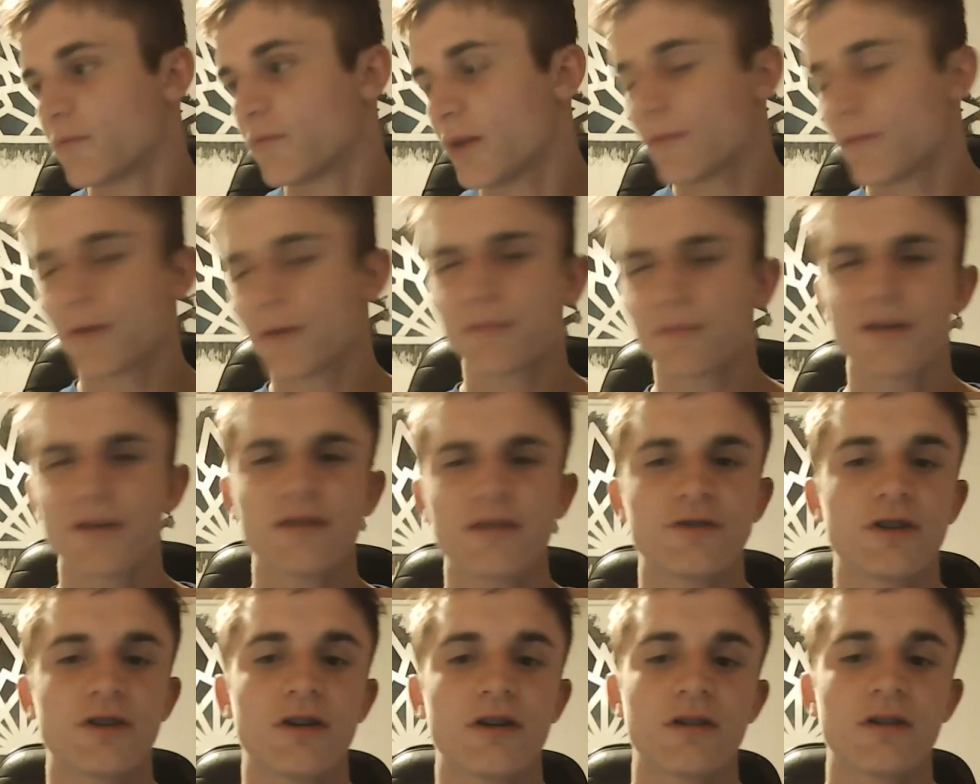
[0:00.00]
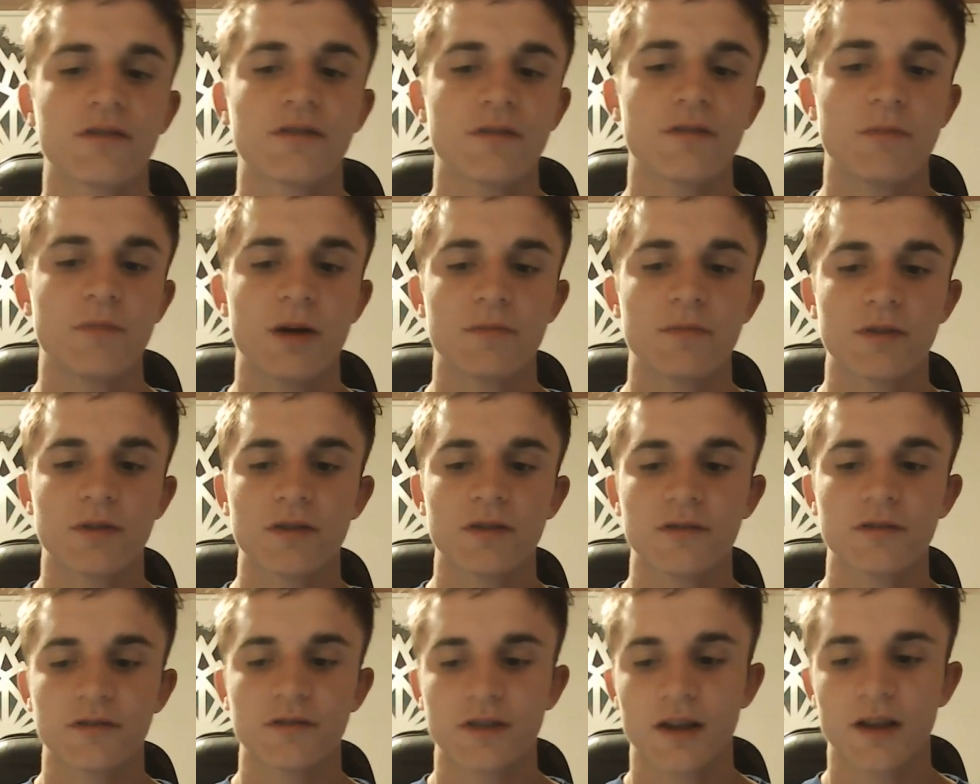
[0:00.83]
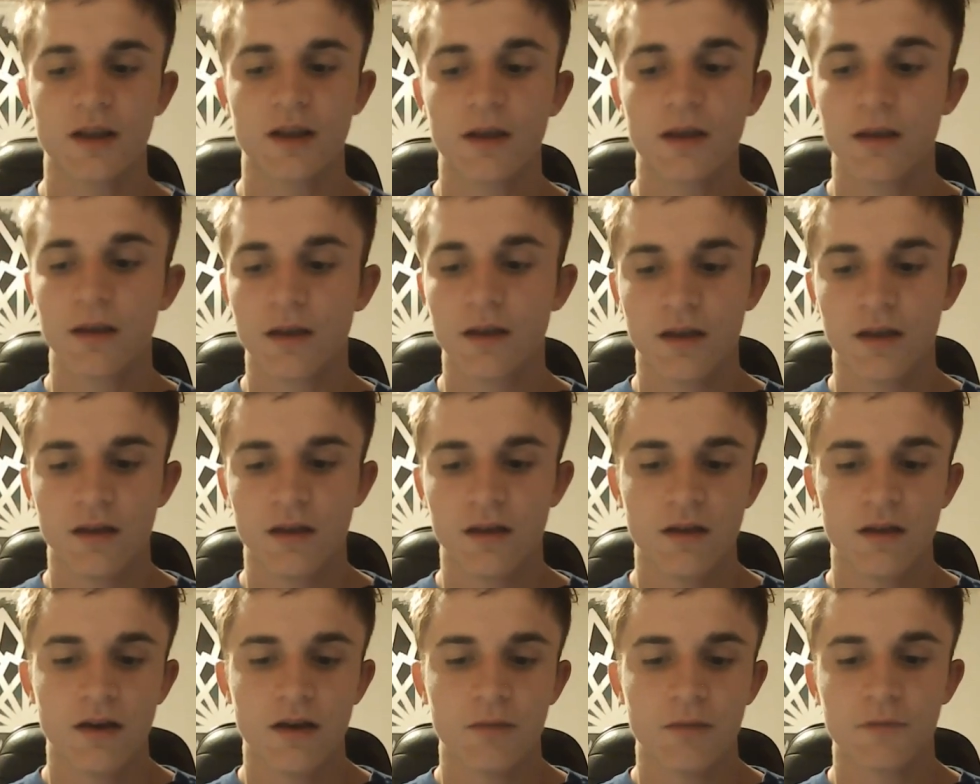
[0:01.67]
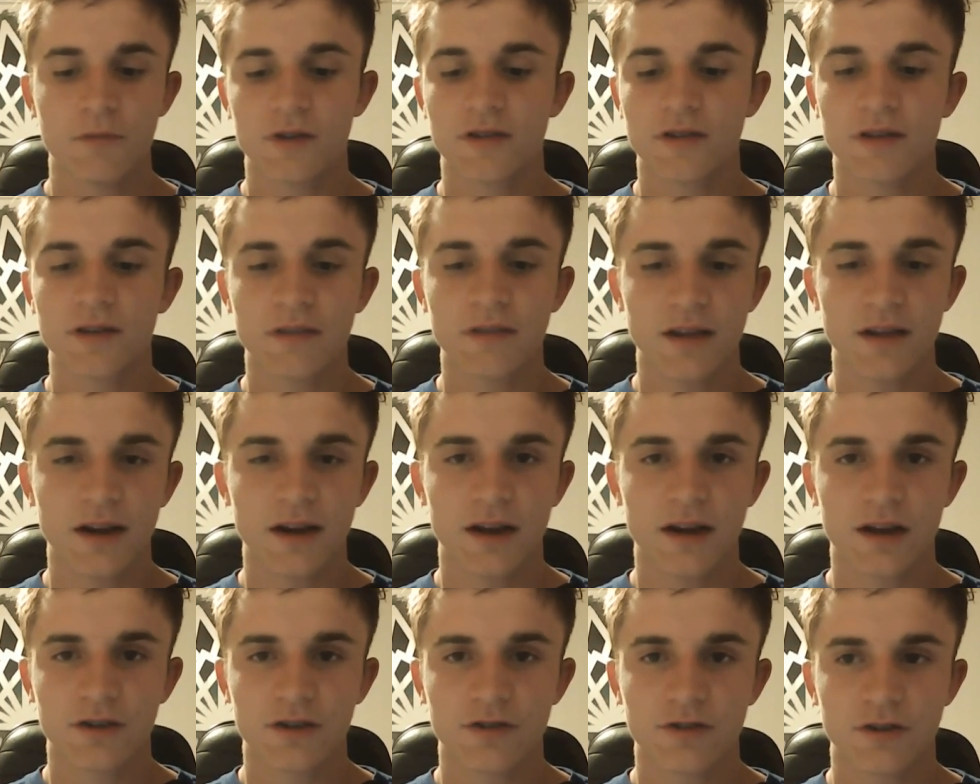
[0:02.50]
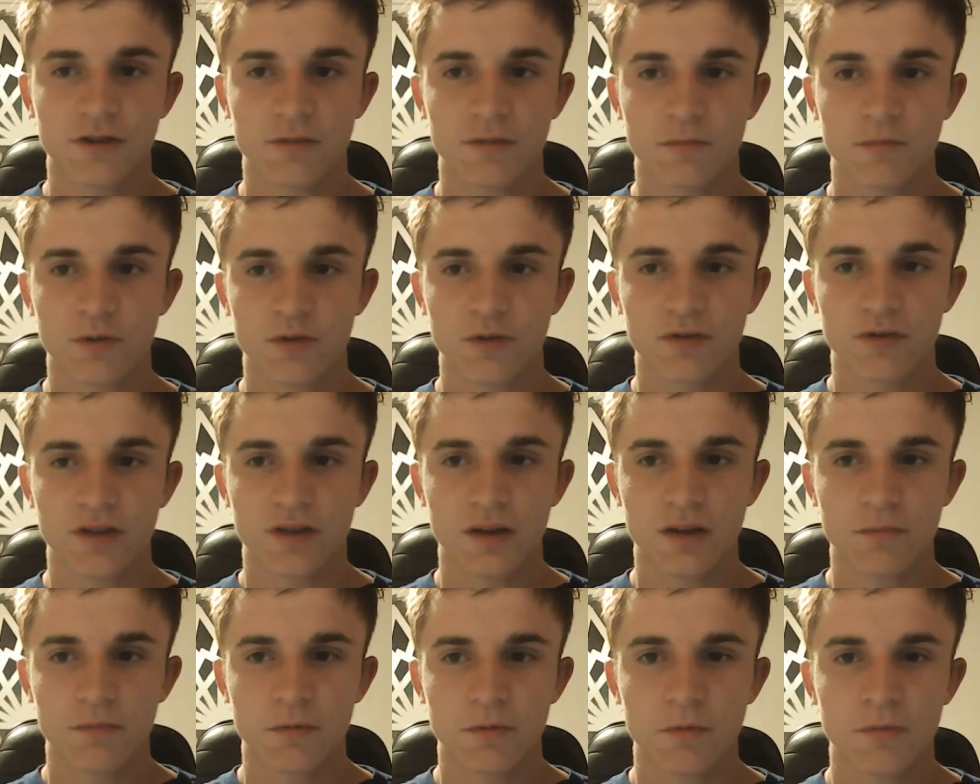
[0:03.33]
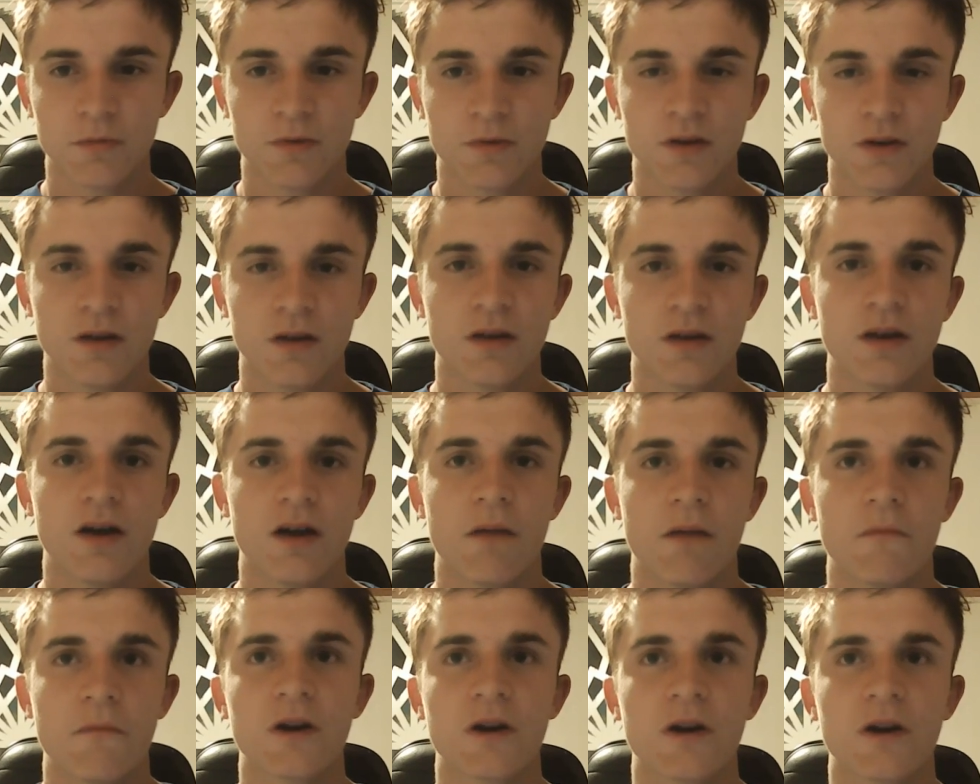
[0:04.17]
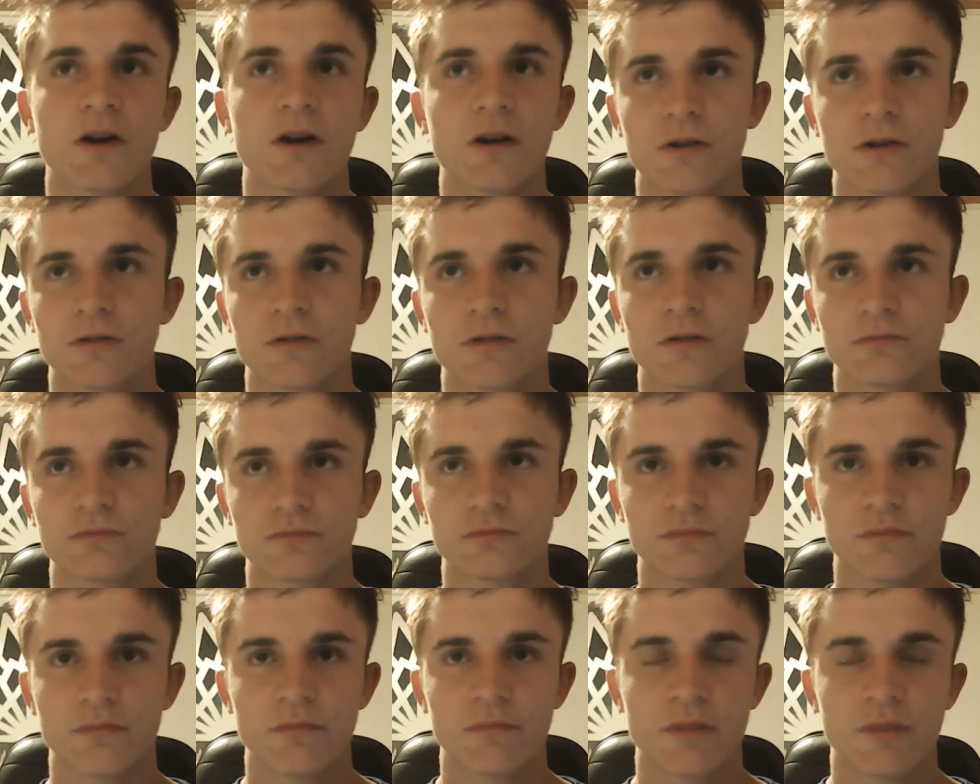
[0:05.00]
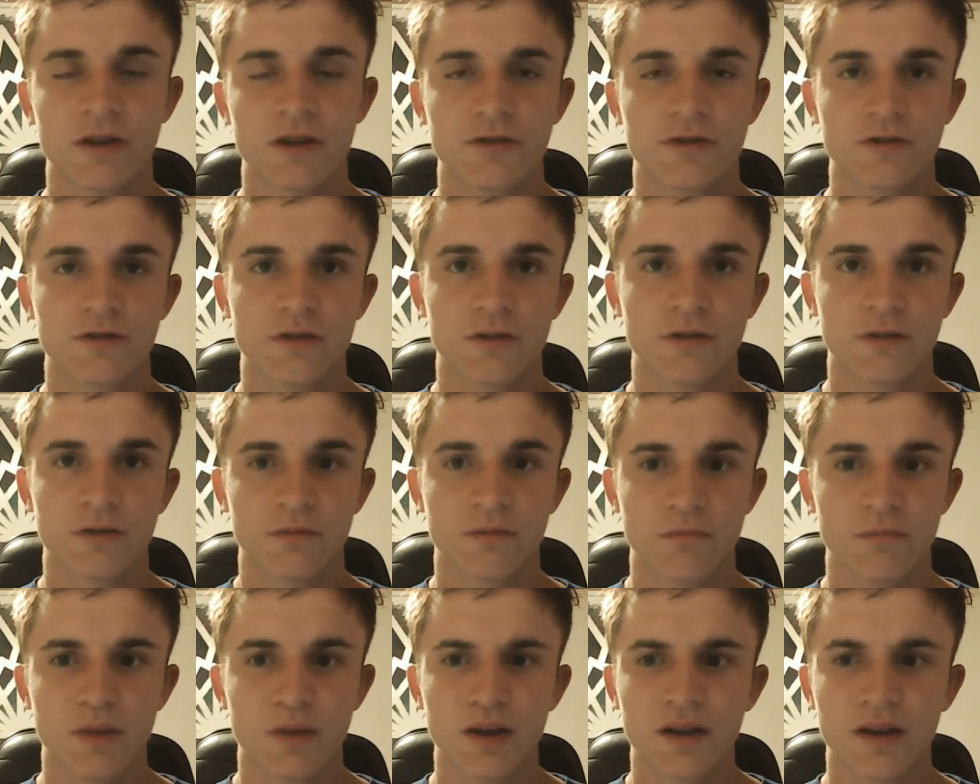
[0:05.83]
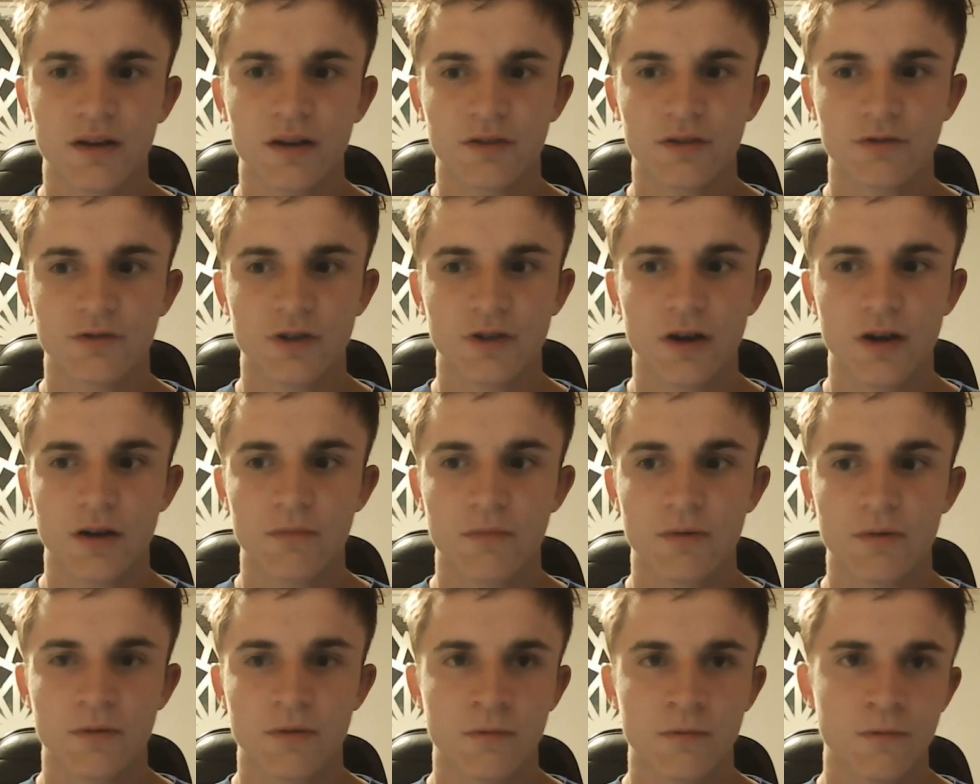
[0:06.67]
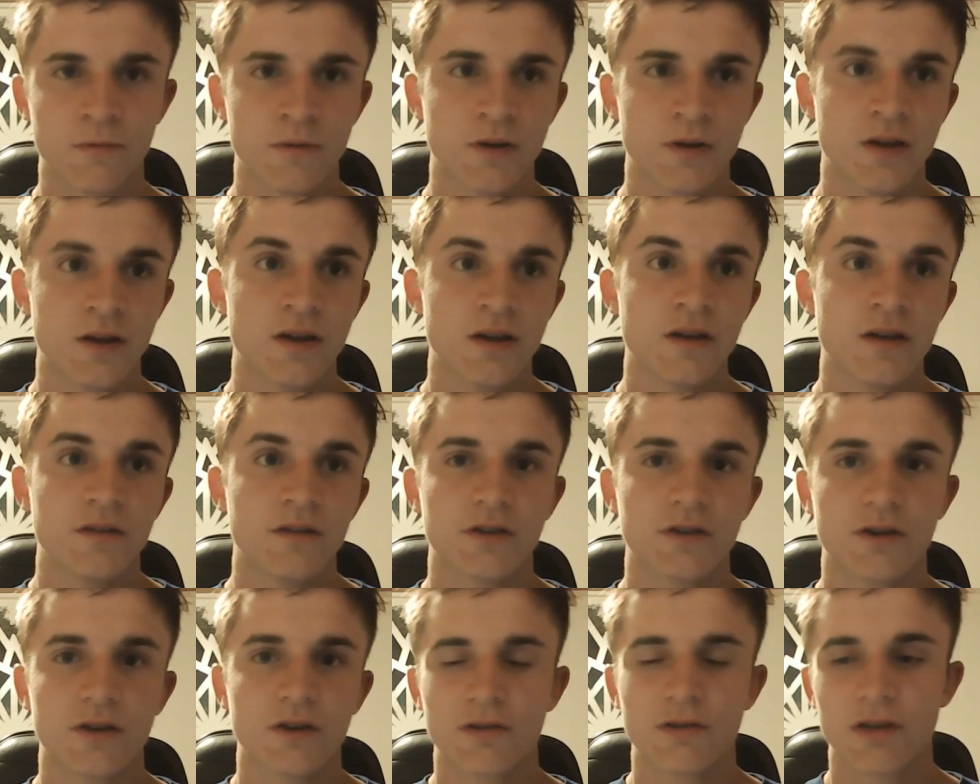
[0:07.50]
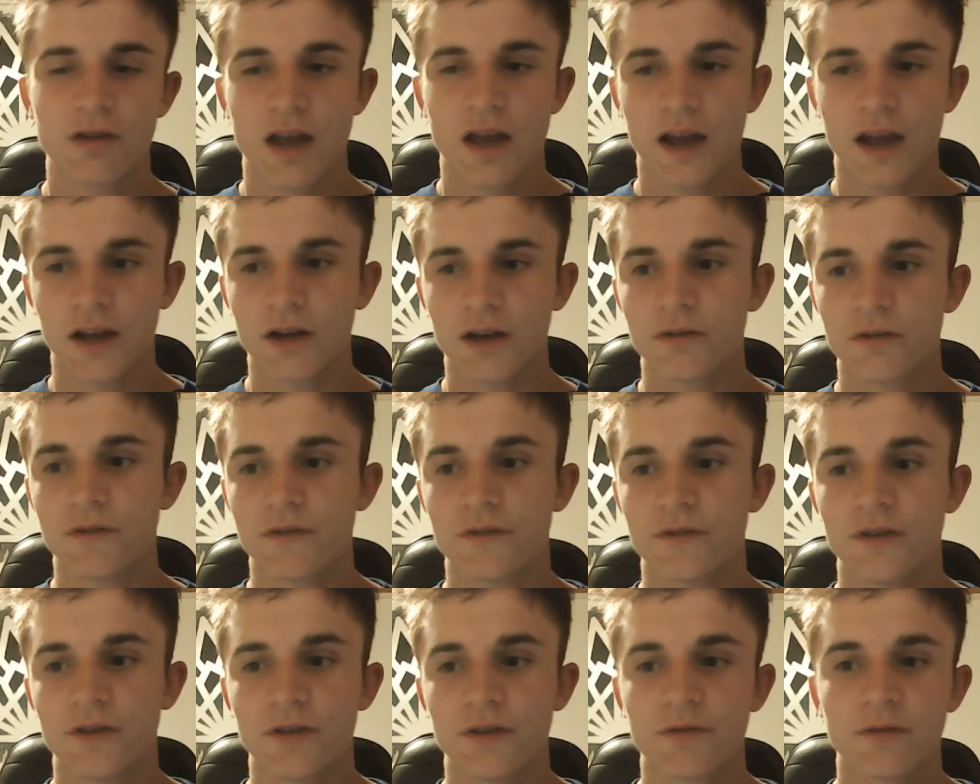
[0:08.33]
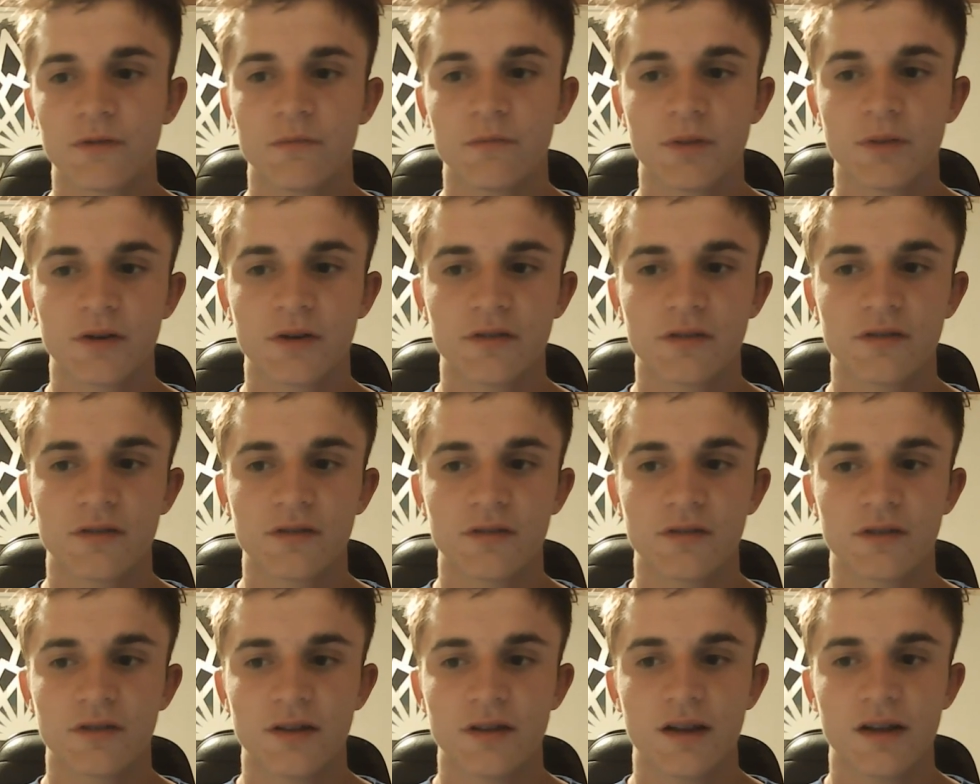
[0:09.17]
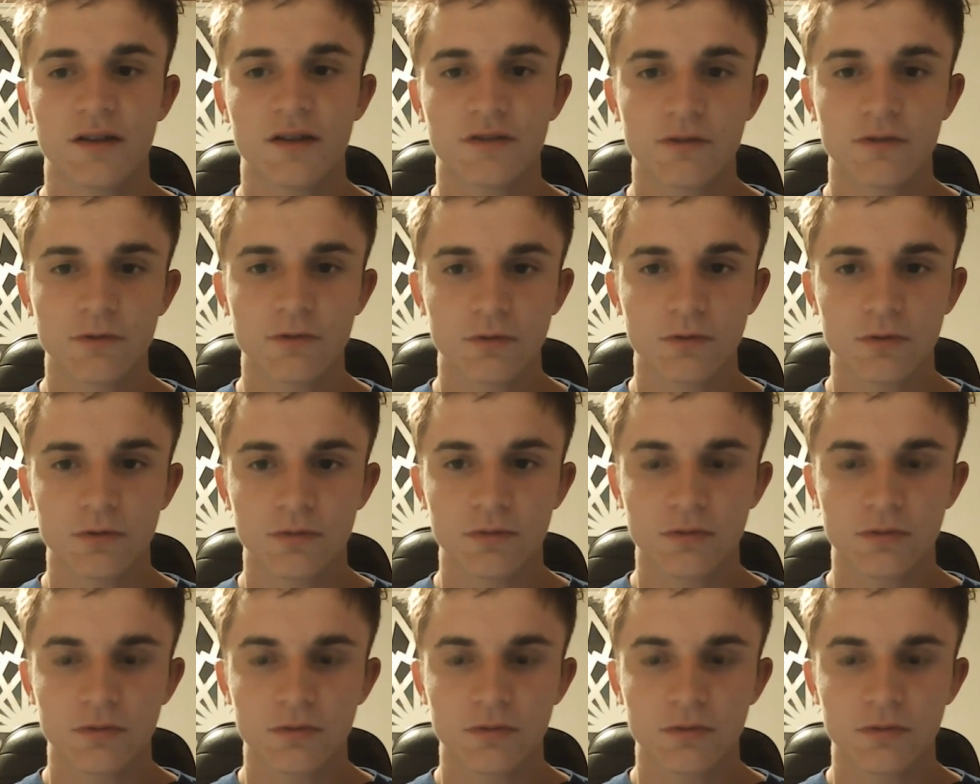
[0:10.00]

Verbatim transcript: Maybe I'm gonna talk to my brother today. I'm gonna take that actionable step. I'm gonna go make sure, make it a job to go hang out with a different person today at school.